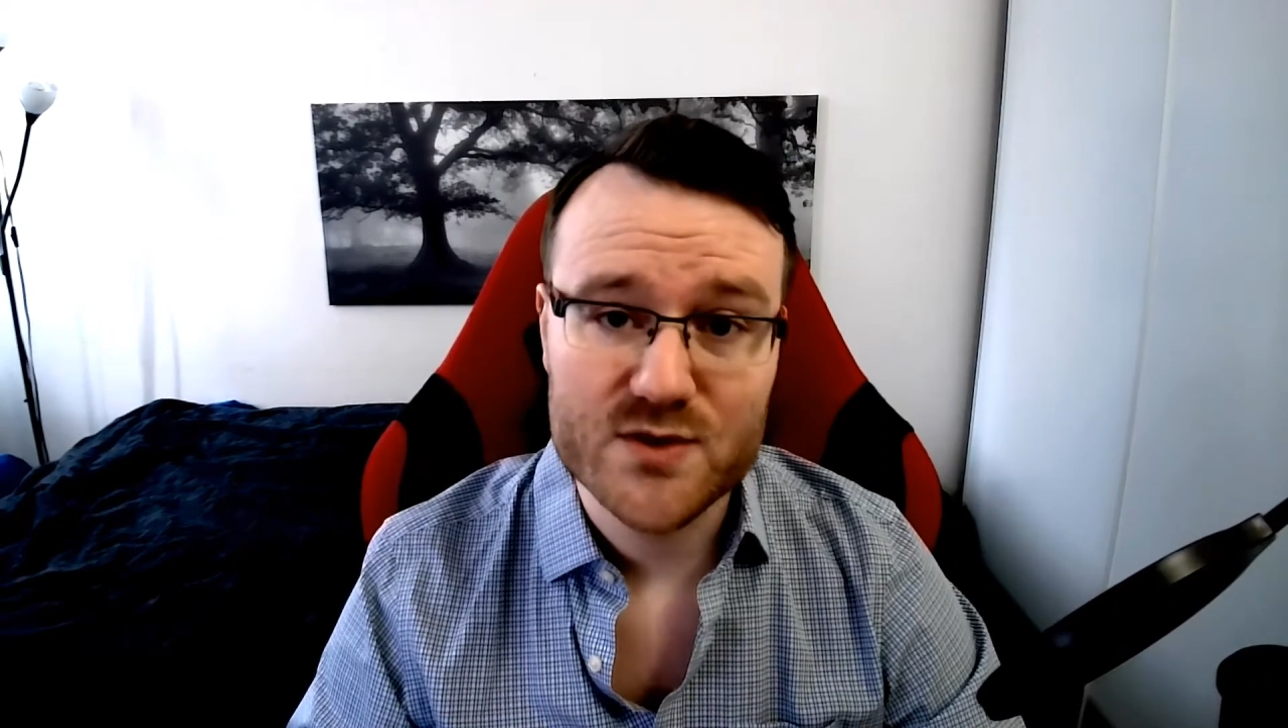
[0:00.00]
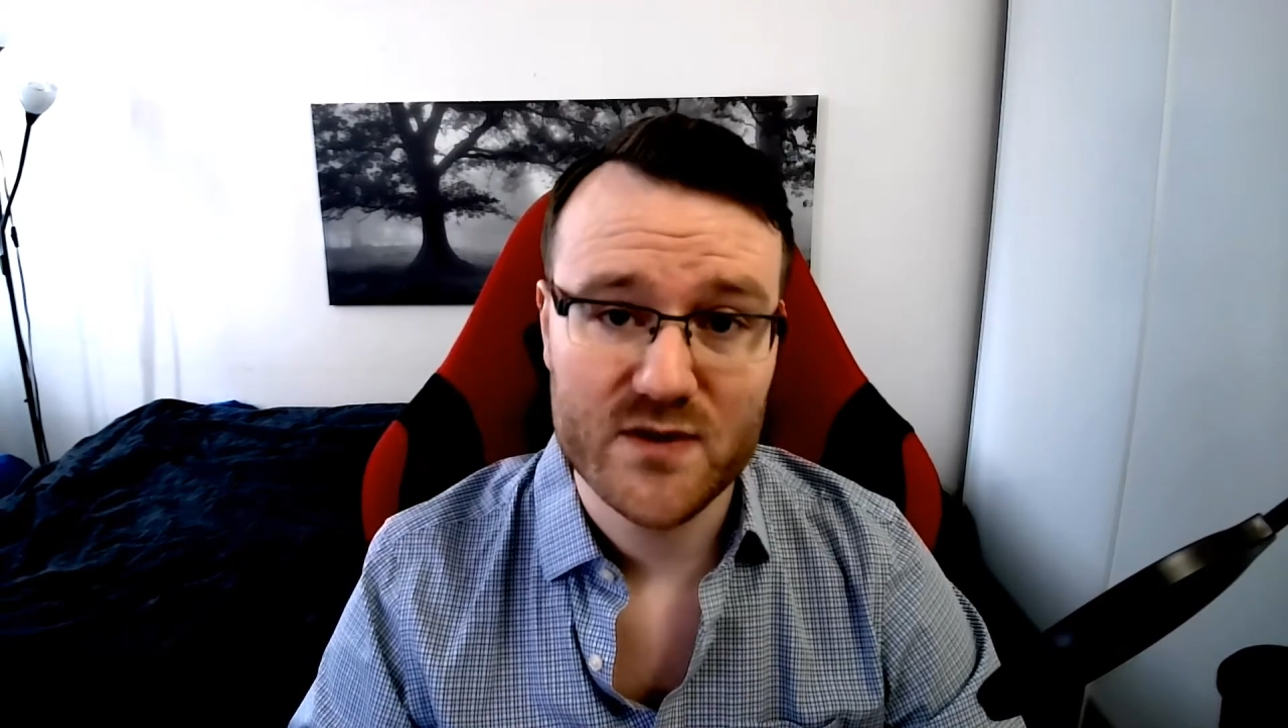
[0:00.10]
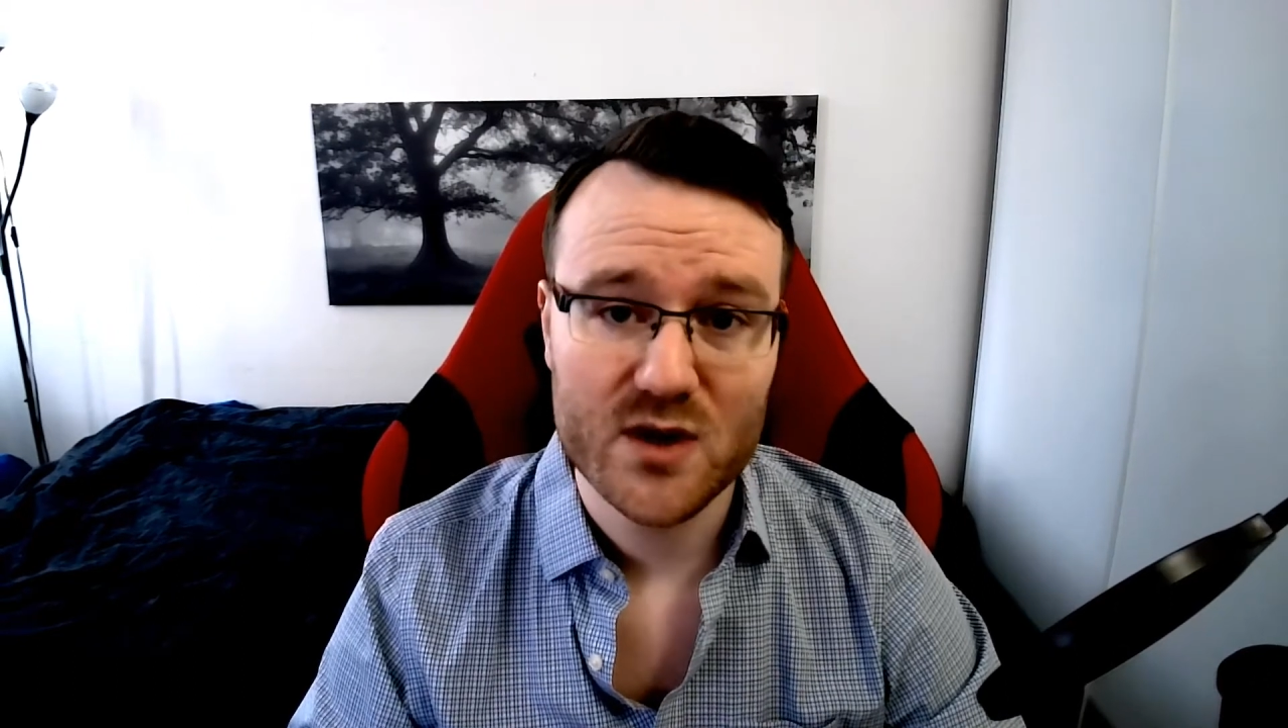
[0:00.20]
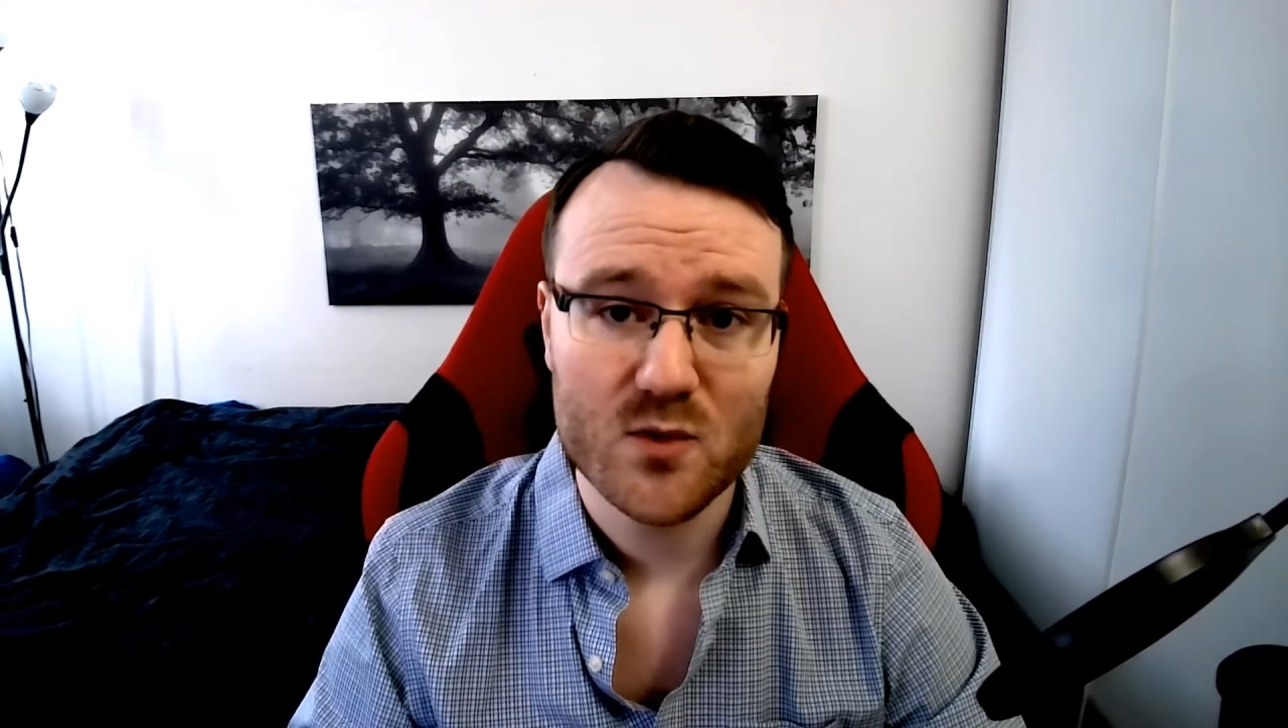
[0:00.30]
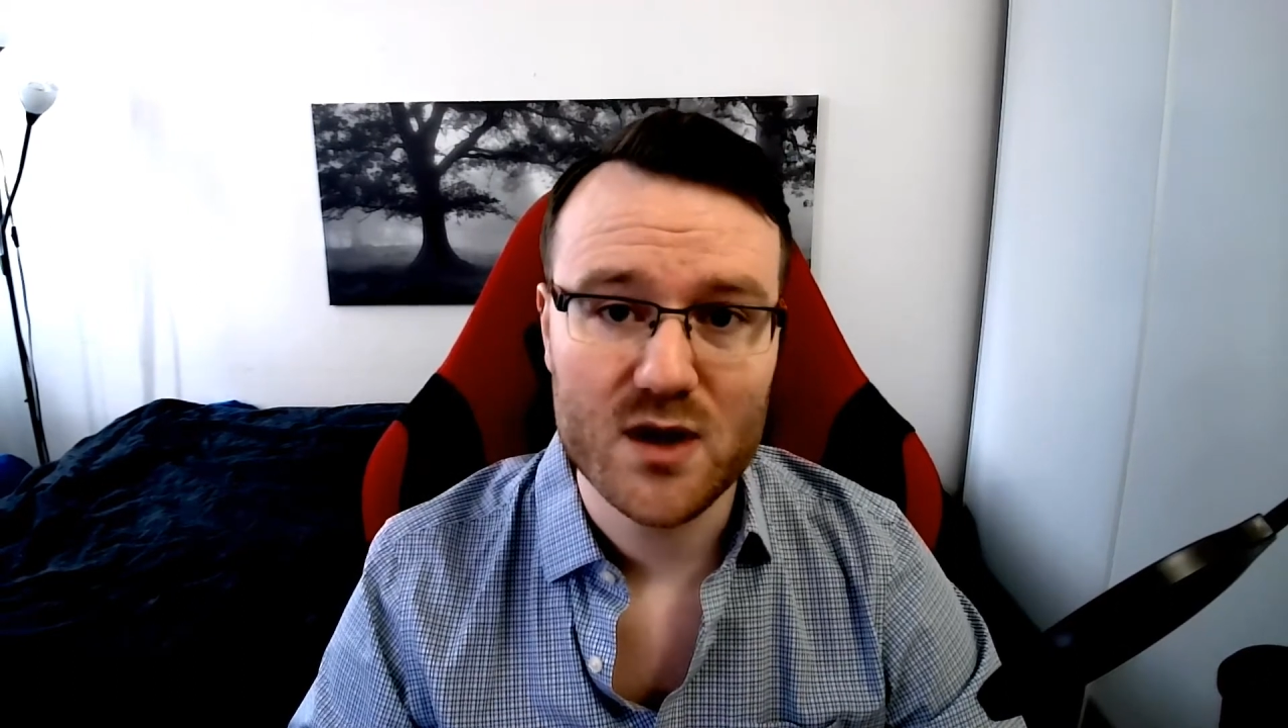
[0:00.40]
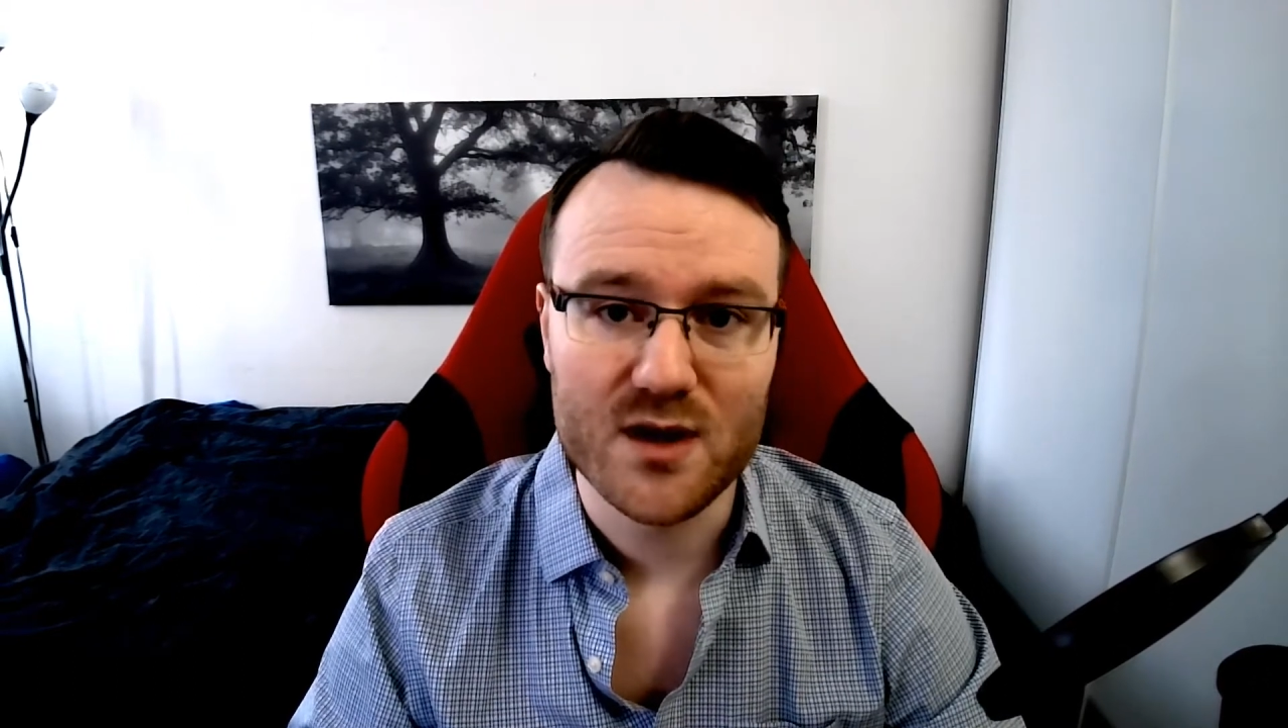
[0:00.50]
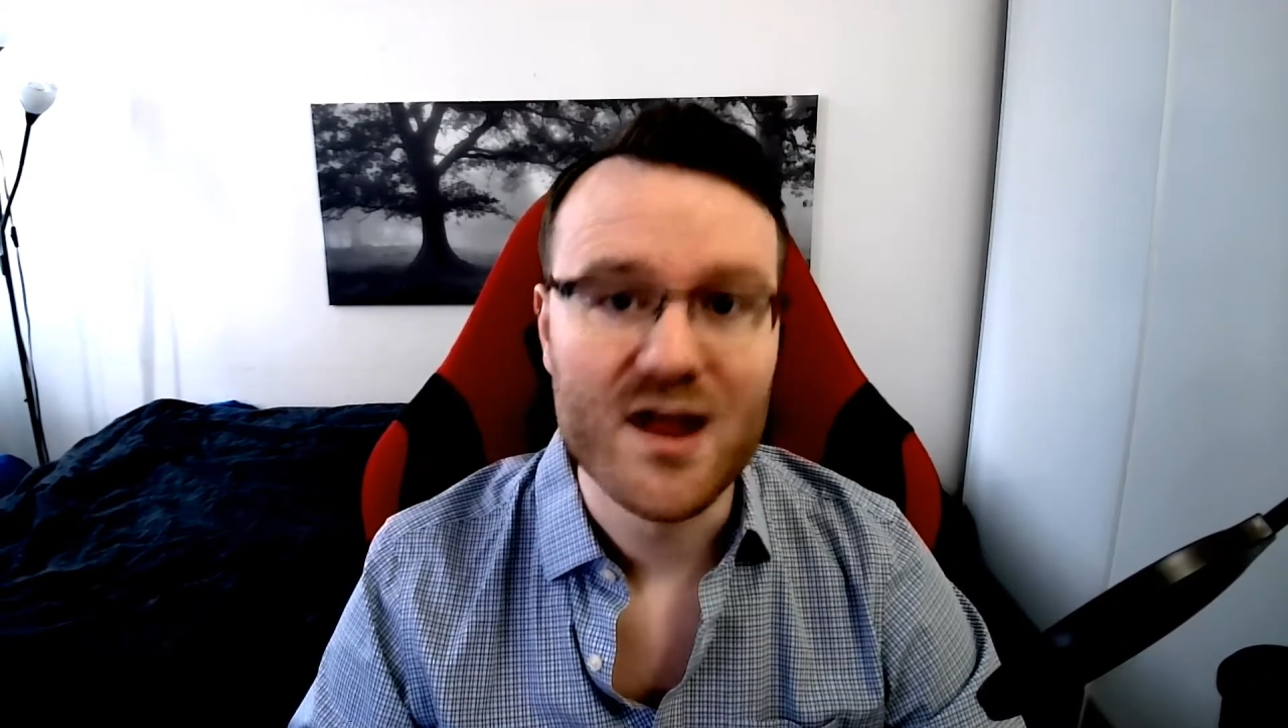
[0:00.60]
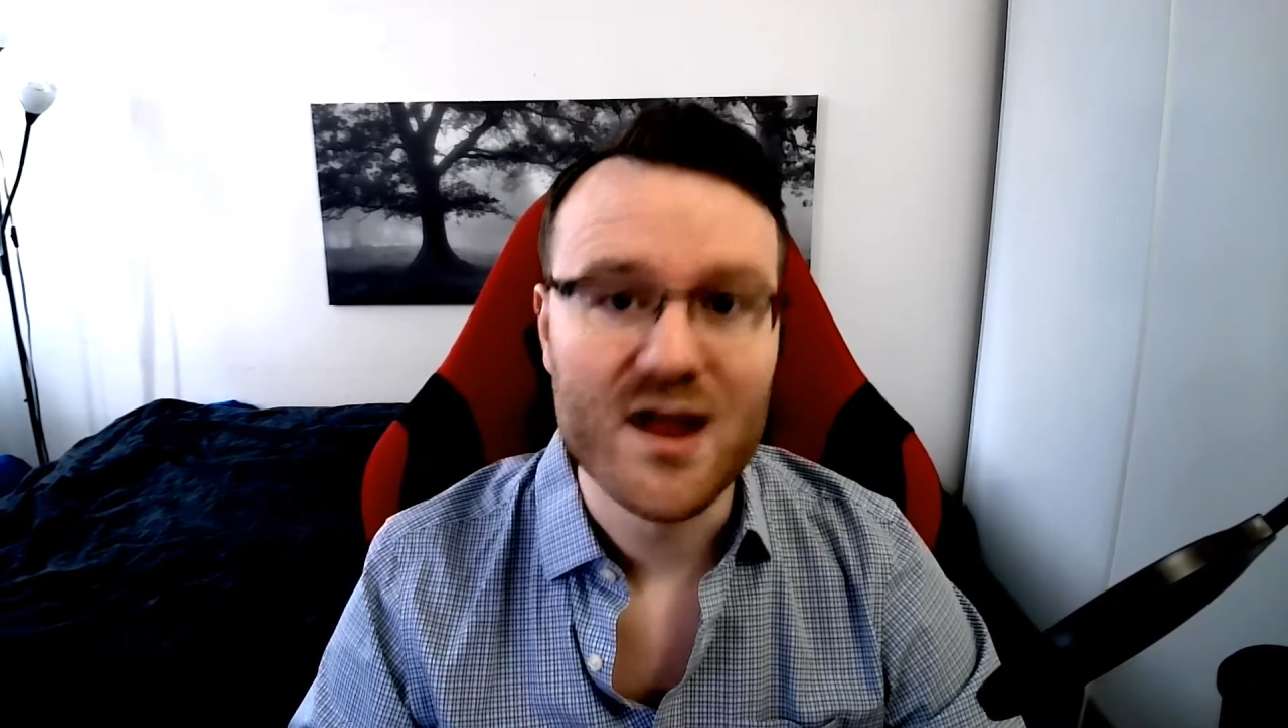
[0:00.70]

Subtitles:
very well.